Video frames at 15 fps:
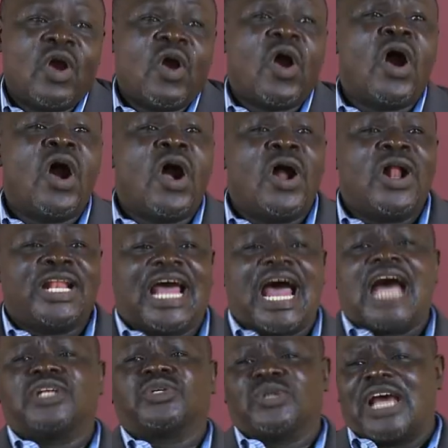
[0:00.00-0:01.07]
Hold
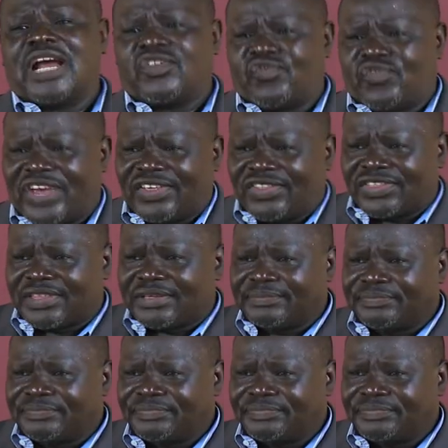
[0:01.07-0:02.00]
on to that faith.